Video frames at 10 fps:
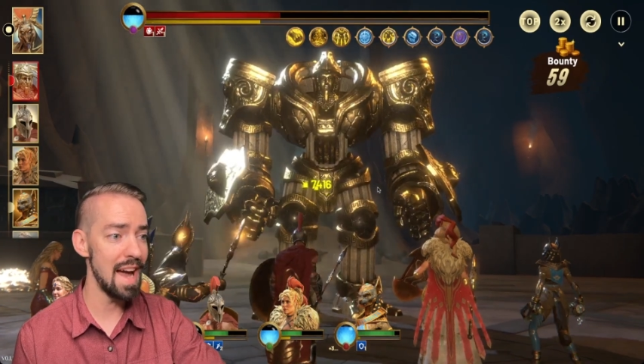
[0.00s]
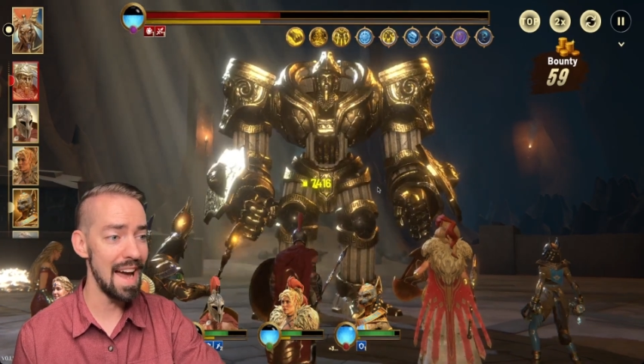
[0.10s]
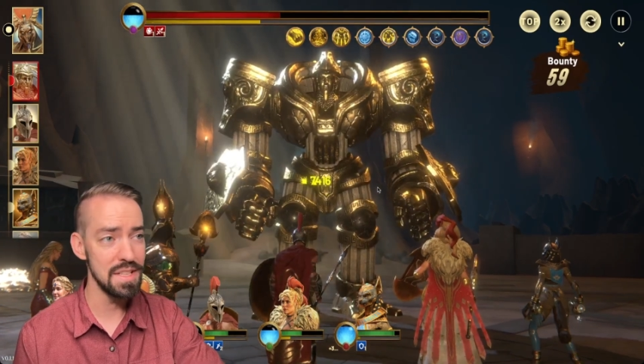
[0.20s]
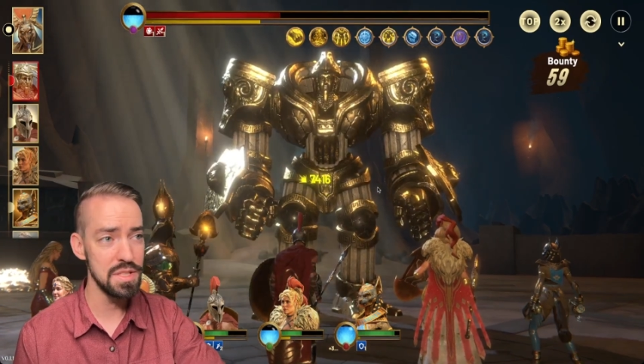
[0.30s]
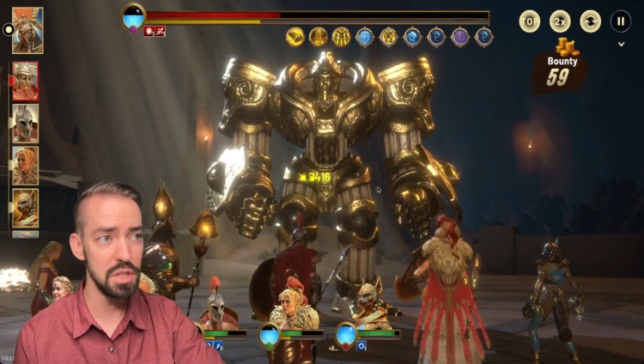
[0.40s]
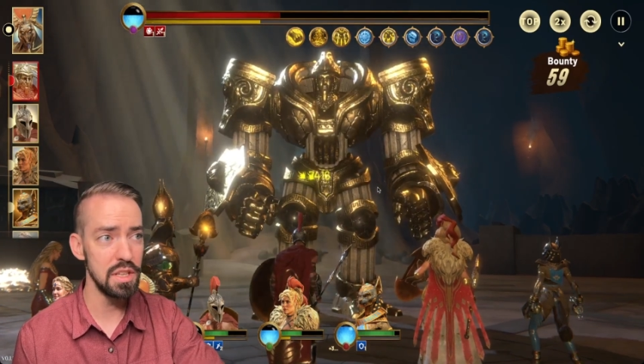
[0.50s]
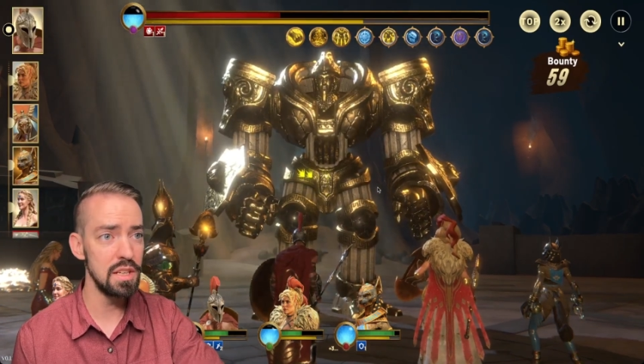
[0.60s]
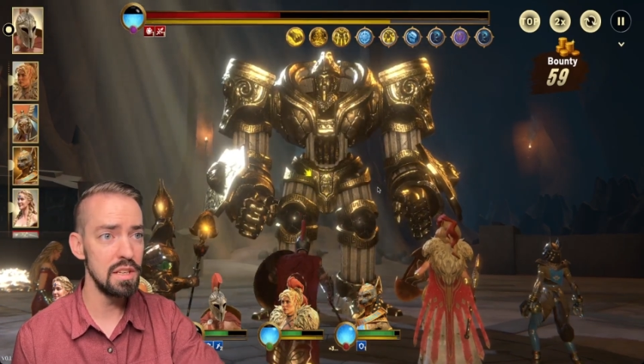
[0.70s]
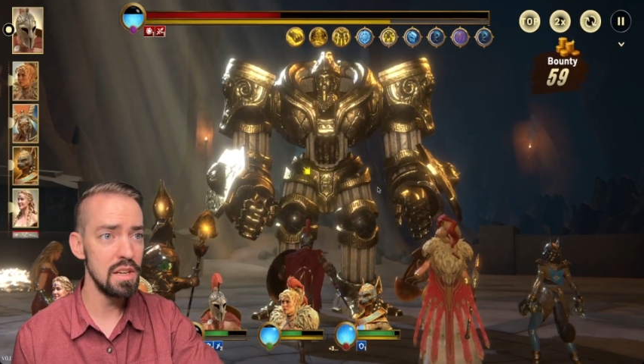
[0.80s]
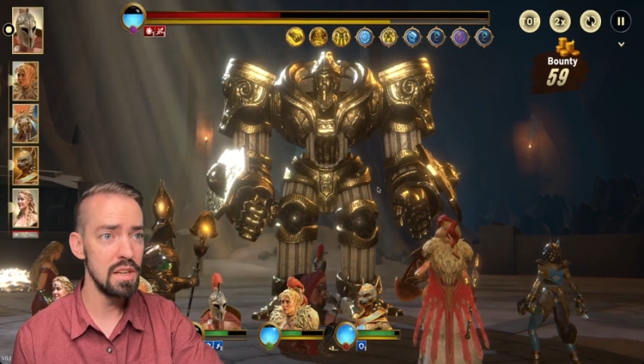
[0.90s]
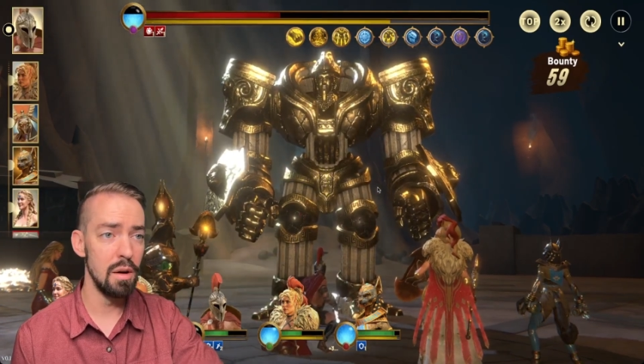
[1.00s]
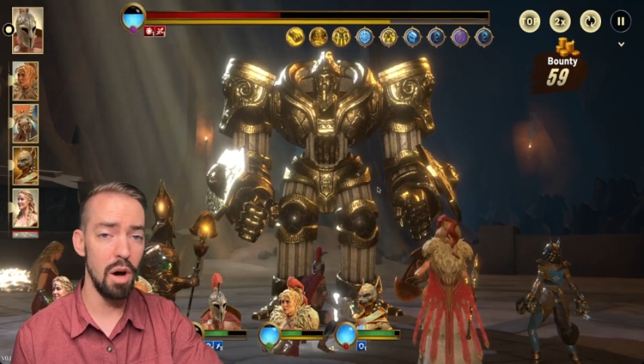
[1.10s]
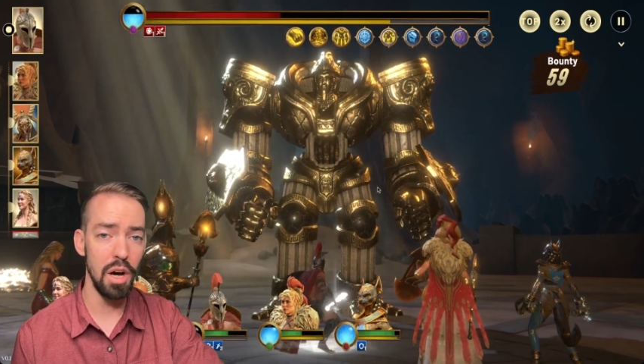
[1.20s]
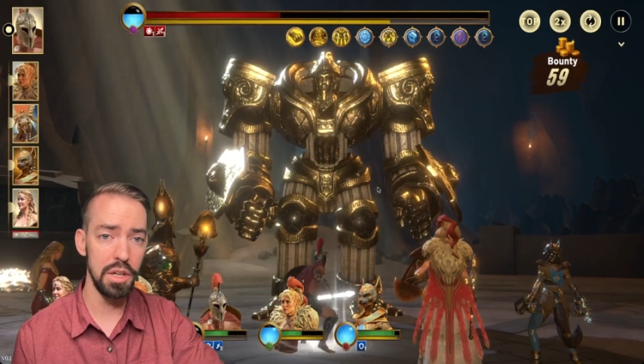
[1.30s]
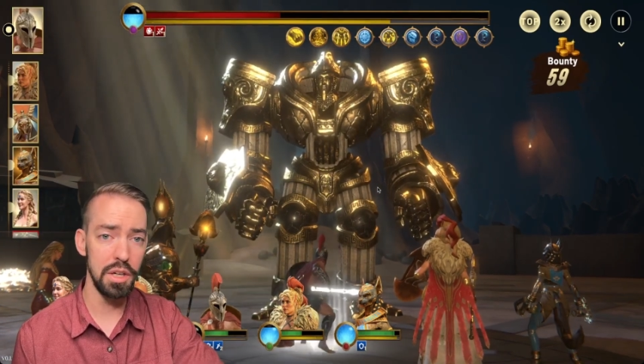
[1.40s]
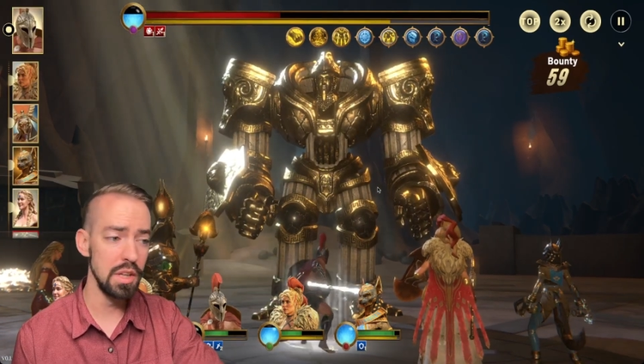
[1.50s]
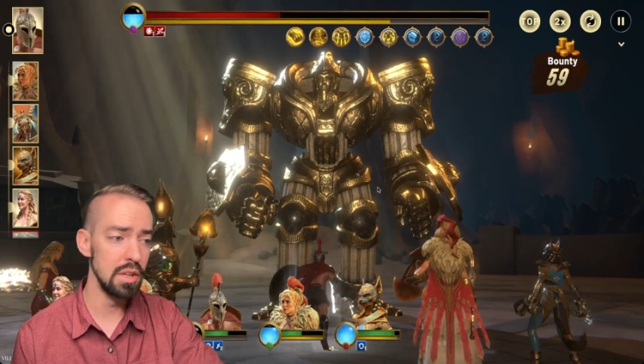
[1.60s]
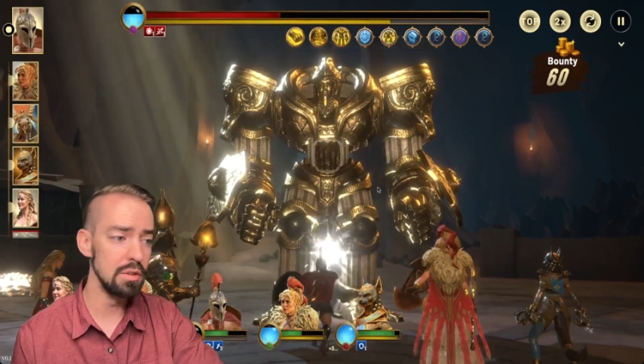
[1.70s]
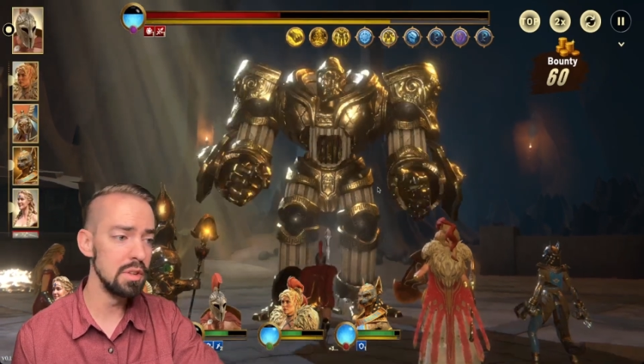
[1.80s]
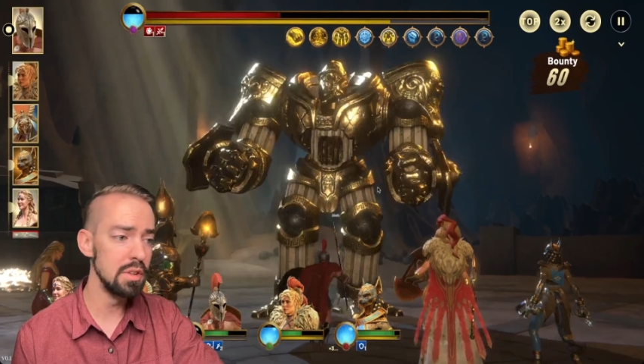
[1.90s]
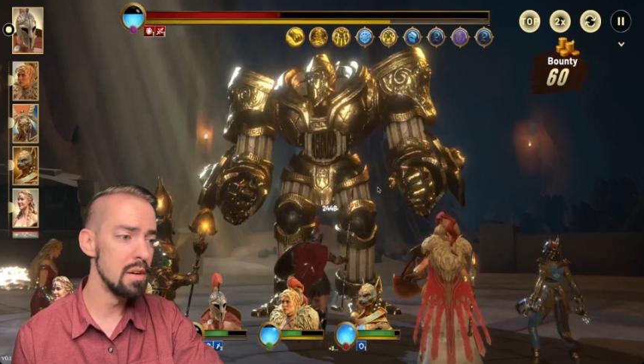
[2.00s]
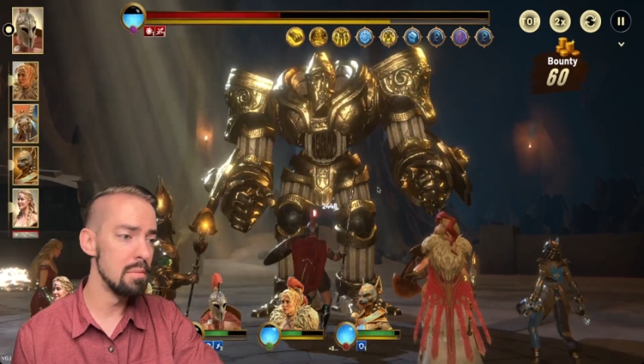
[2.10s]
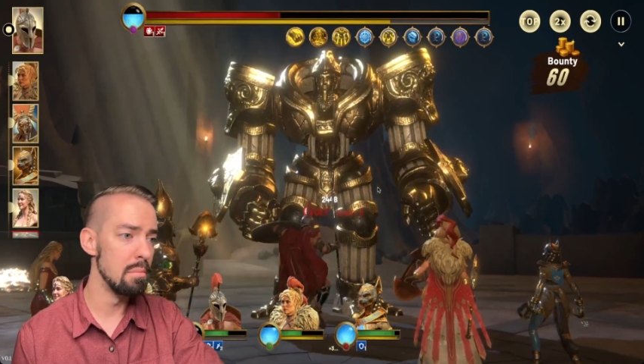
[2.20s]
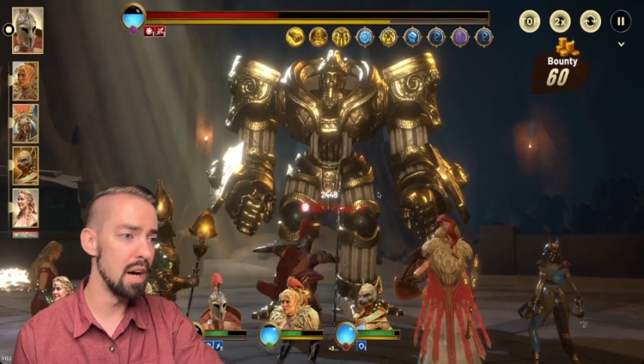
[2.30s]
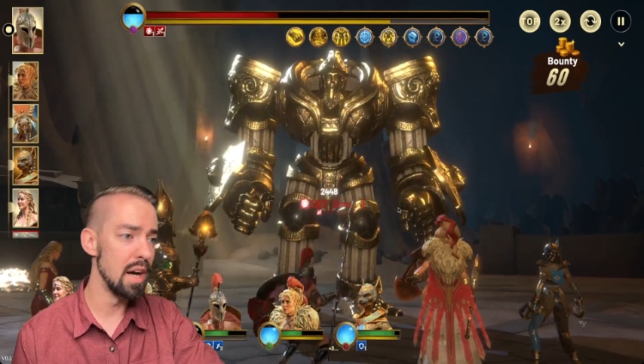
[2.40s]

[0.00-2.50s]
as good on her own, but